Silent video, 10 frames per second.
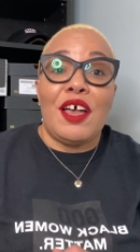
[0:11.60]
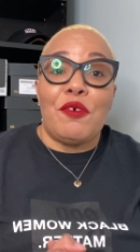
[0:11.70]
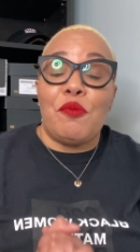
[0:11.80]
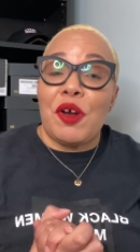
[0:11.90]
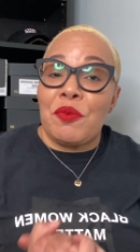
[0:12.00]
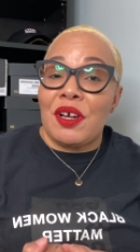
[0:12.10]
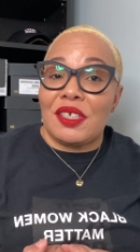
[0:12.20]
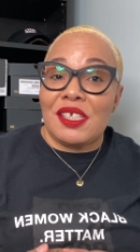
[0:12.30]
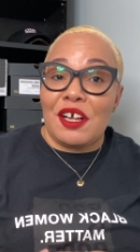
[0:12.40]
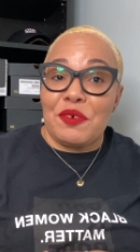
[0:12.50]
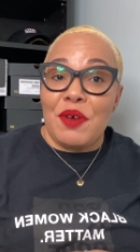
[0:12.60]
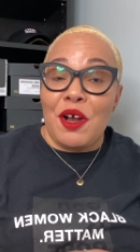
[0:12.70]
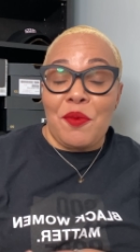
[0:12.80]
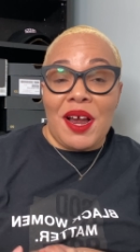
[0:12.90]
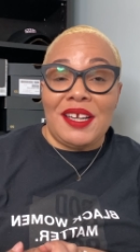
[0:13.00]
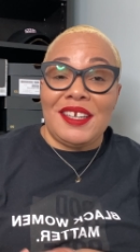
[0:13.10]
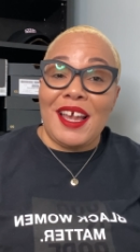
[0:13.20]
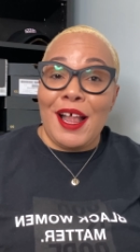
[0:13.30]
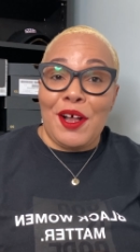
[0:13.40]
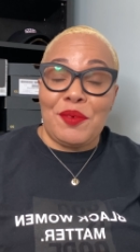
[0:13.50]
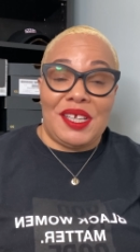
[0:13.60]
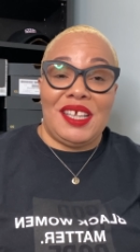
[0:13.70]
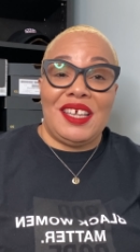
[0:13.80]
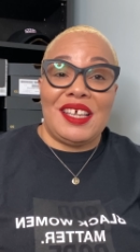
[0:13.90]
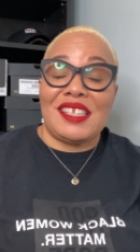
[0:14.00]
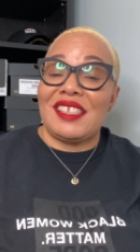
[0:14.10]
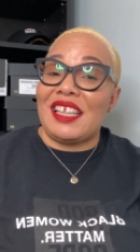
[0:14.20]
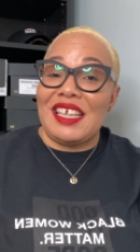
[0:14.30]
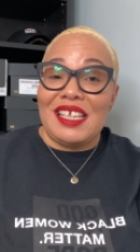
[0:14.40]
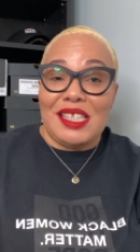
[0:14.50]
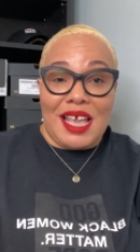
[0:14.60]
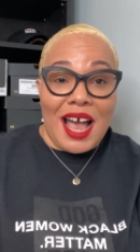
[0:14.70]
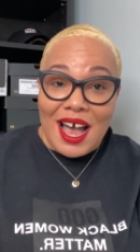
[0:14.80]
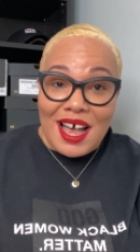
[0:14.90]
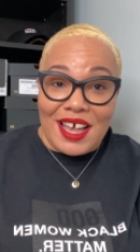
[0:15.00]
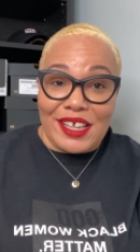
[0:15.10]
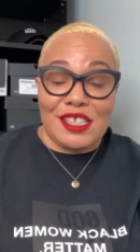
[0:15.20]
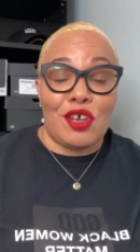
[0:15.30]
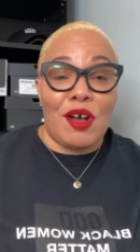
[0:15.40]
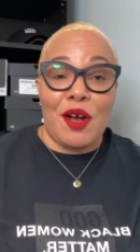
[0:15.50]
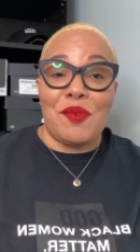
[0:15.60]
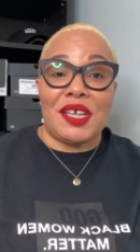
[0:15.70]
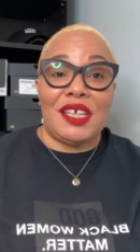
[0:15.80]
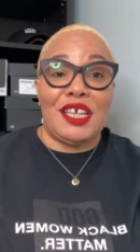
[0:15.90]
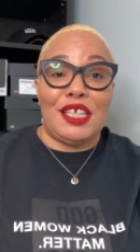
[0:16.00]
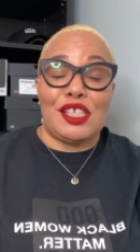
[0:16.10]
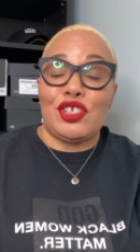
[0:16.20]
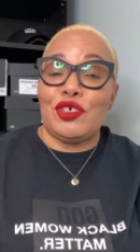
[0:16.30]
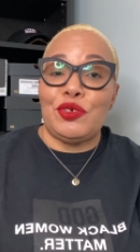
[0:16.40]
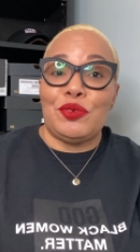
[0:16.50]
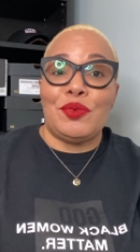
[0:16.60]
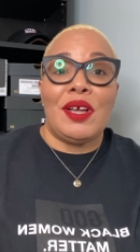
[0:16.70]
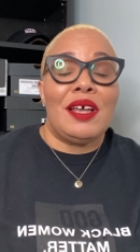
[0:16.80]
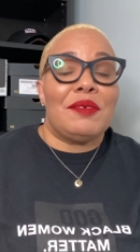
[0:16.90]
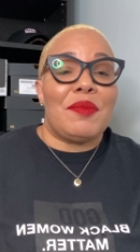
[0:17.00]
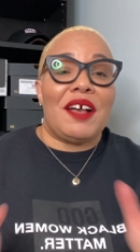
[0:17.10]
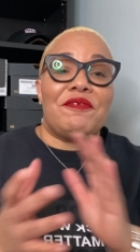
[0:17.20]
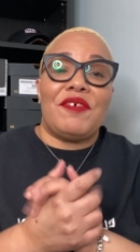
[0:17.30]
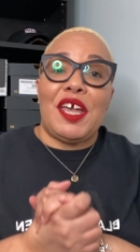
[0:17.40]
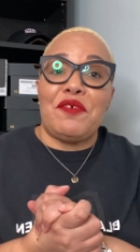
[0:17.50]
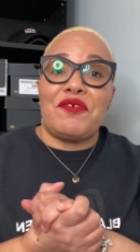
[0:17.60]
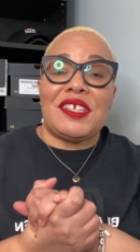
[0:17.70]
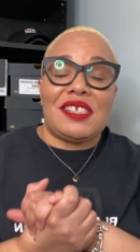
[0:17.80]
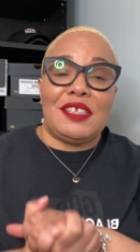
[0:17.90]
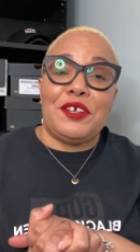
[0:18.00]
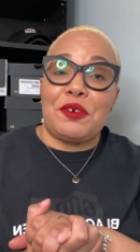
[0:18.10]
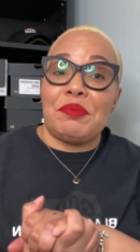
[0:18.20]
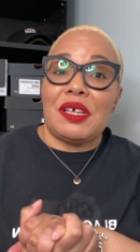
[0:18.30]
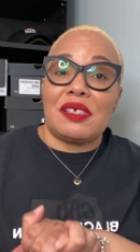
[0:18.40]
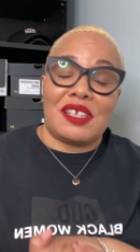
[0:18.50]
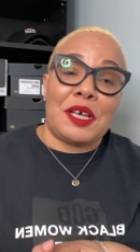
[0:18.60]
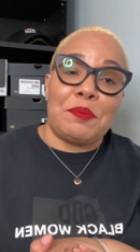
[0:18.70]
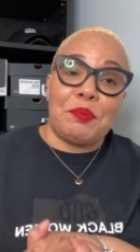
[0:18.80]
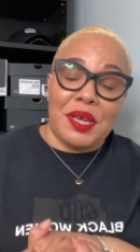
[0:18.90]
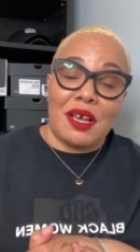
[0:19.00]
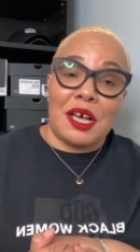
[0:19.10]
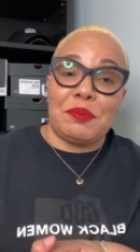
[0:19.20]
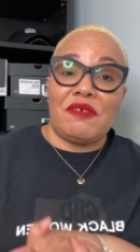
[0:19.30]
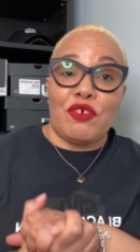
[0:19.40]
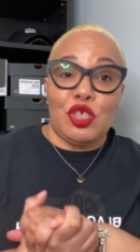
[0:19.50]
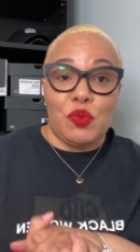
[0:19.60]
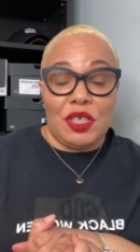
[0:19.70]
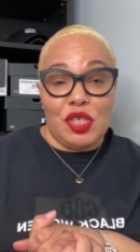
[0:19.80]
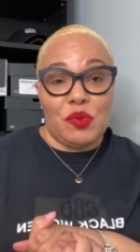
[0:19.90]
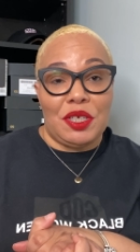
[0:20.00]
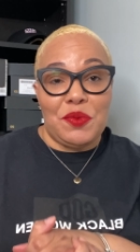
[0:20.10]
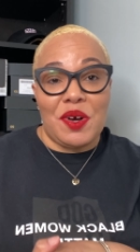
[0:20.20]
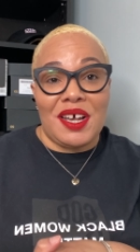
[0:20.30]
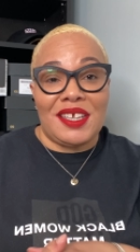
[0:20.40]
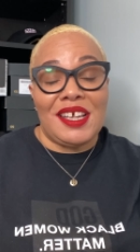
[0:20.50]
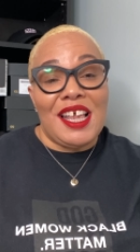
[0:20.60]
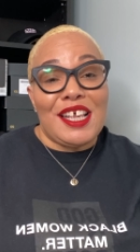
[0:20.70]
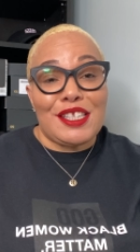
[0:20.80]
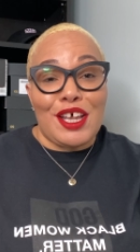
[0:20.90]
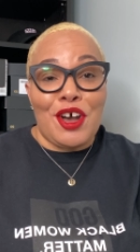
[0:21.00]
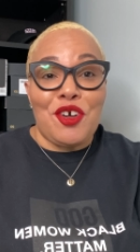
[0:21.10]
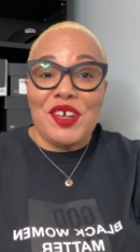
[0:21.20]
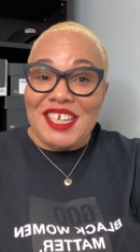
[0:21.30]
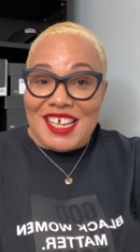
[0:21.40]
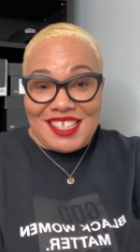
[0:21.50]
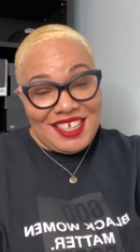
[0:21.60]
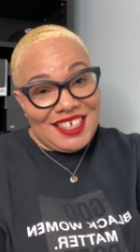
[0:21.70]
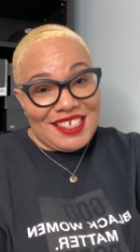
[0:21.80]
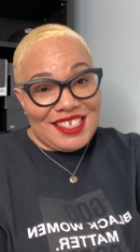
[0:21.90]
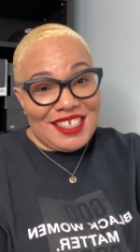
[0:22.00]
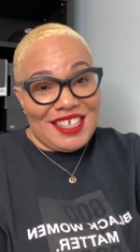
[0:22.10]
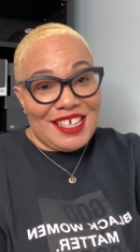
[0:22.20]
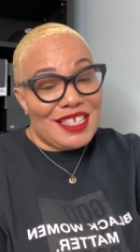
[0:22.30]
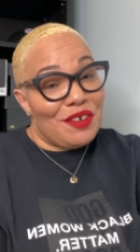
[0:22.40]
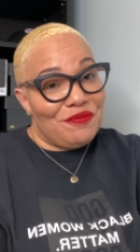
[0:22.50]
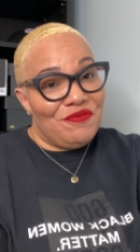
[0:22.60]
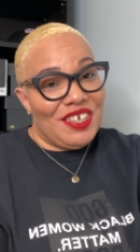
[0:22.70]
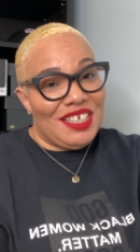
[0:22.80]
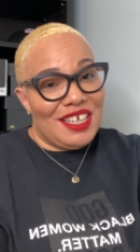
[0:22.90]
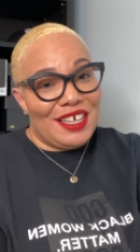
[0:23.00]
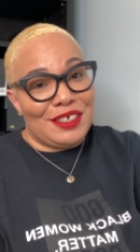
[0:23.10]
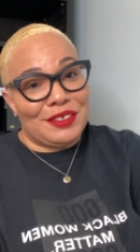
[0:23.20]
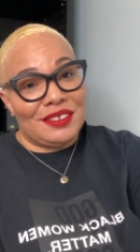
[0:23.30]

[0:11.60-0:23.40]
what we're going to talk about right now is these highs. So I want to get into my favorite sneaker picks up pickups for 2021. So let's get into this video.